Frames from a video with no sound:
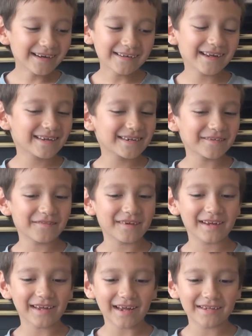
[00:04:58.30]
like
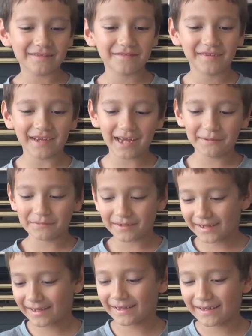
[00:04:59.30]
different kinds of games.
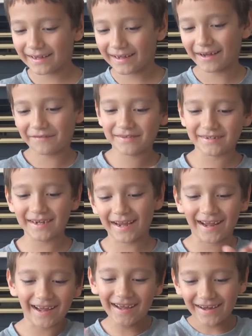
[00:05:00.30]
Like you have to
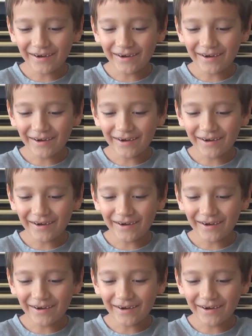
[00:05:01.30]
like,